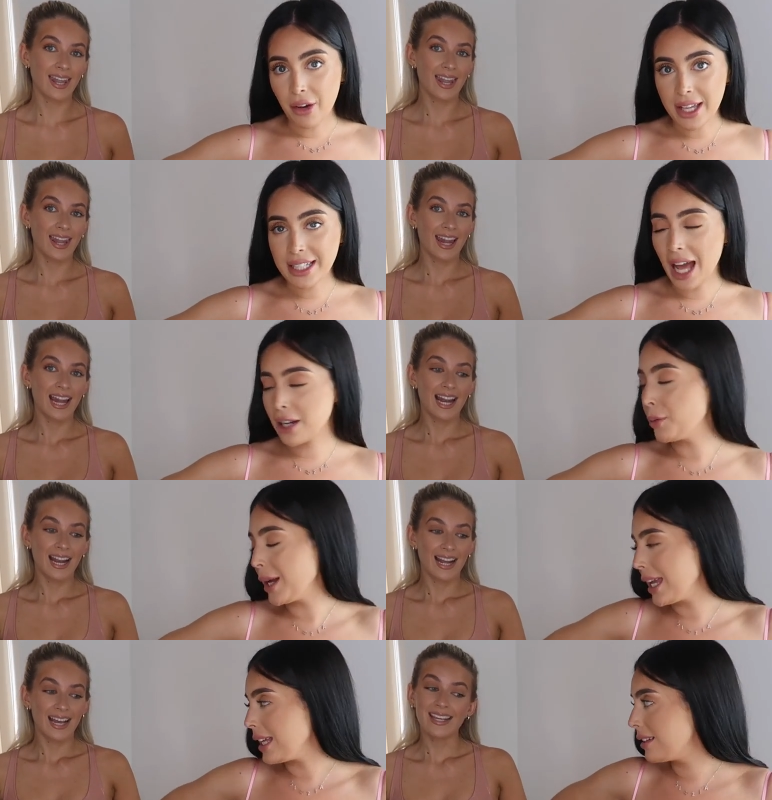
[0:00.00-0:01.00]
Speaker 1: fucking
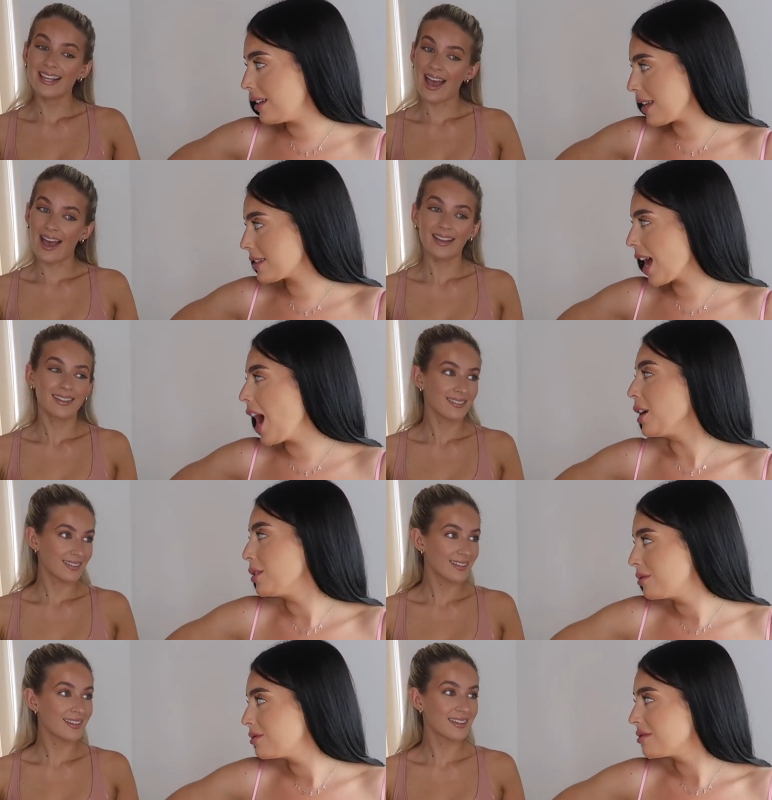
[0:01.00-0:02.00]
Halloween. Let's
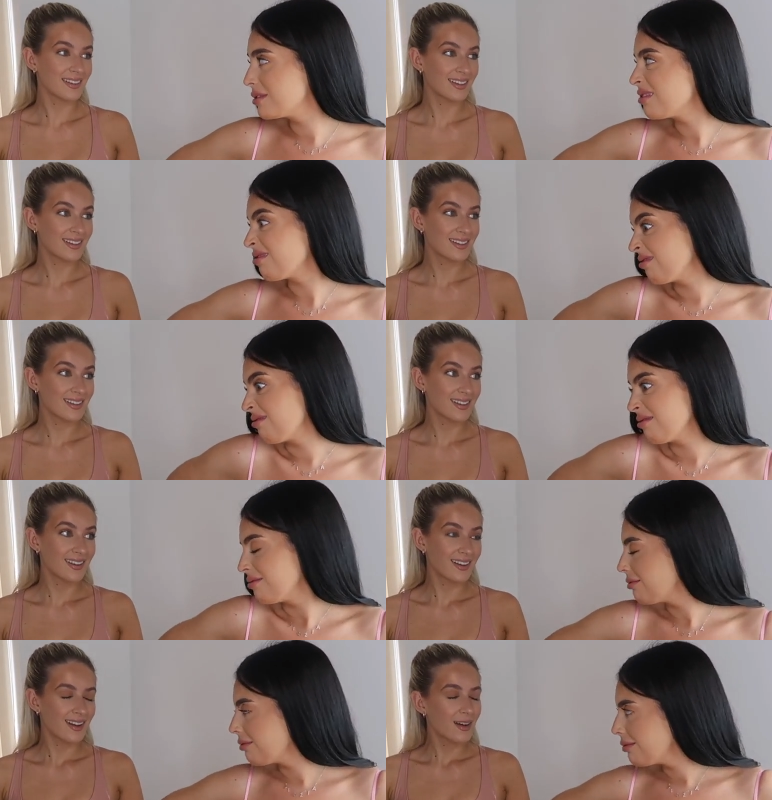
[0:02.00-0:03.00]
go. Oh
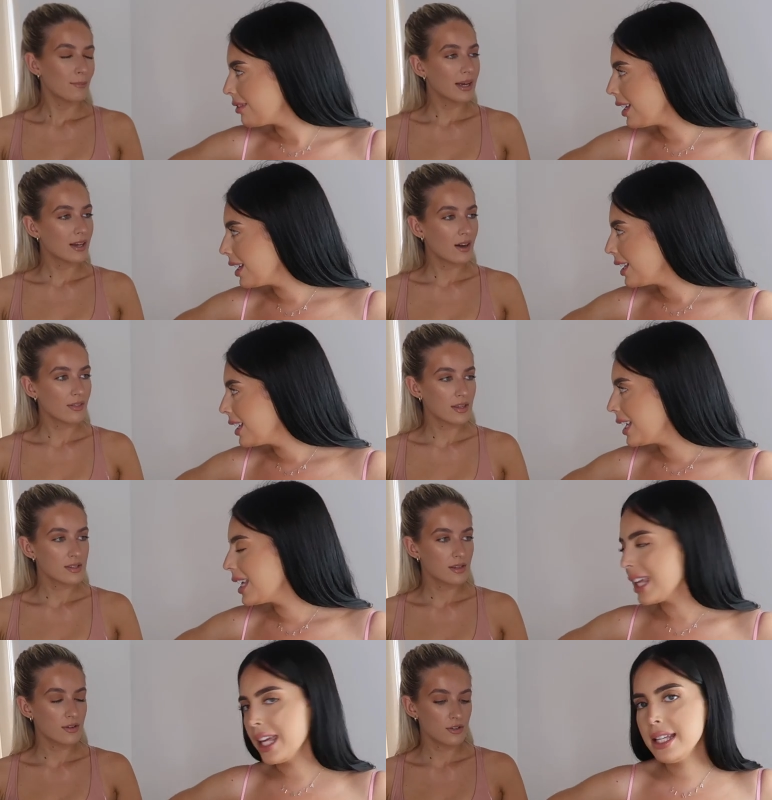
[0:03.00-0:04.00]
my god,
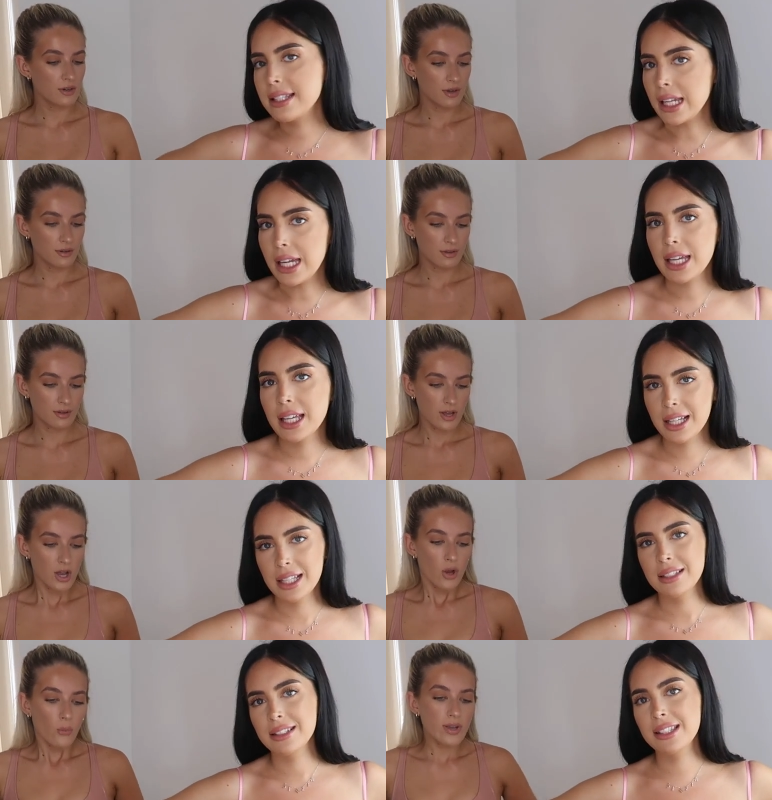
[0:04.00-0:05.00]
that's easy.
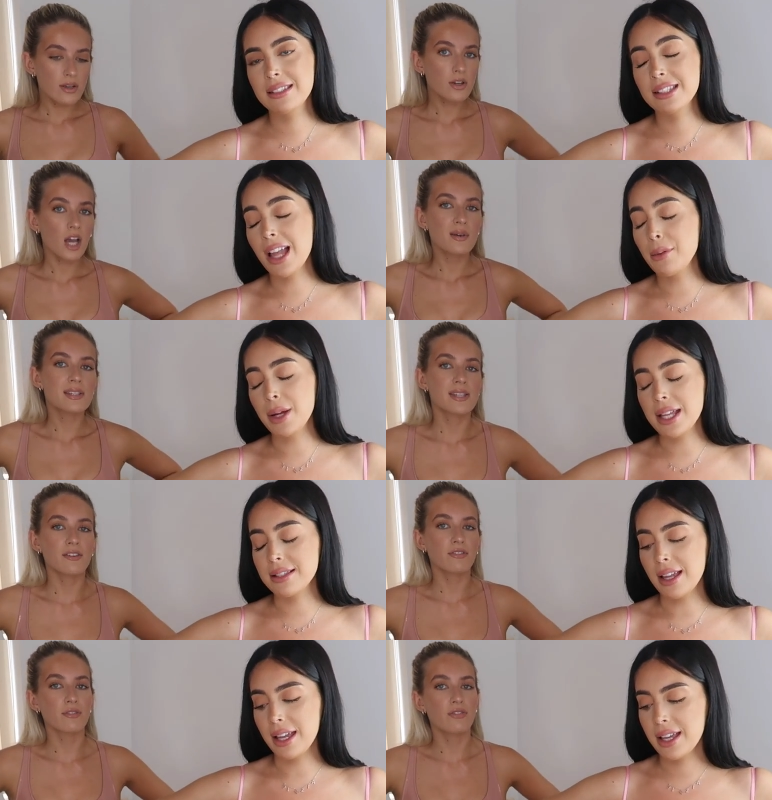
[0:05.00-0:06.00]
Speaker 2: We could go as
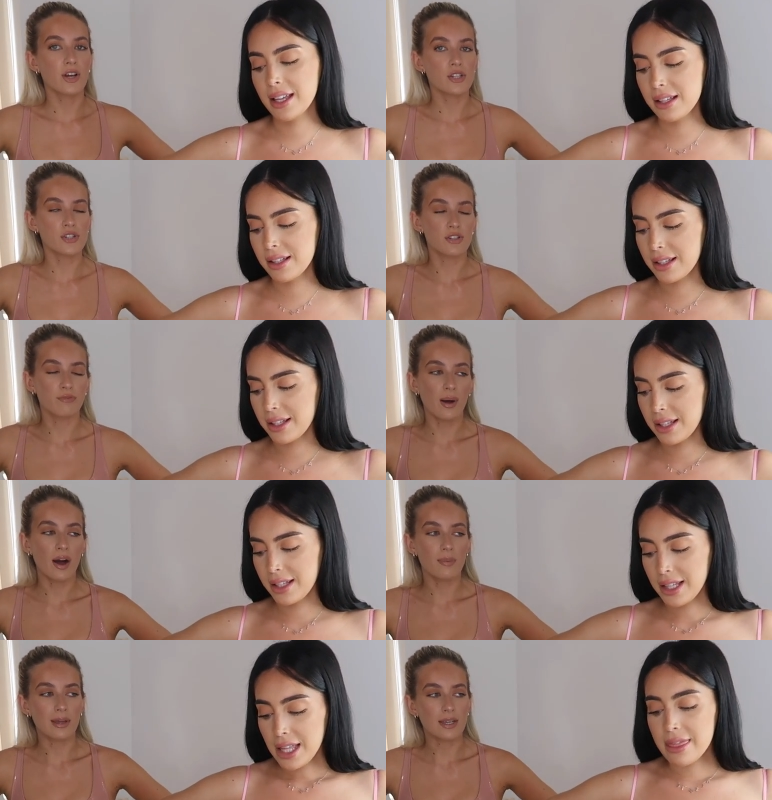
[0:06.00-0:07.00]
different versions of
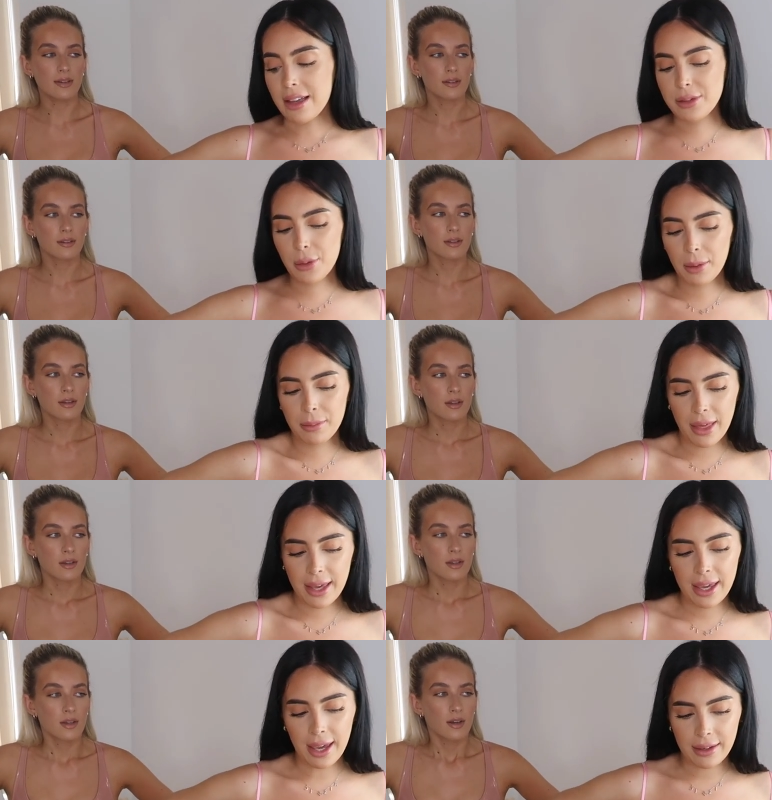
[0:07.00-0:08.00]
Barbie. That's what I'm
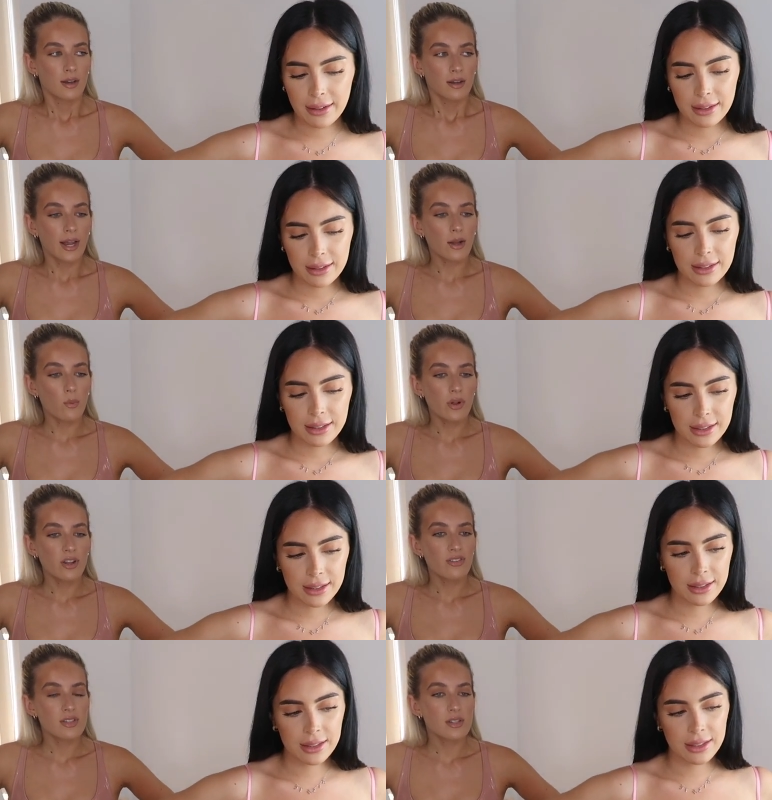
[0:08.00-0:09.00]
thinking. Like one of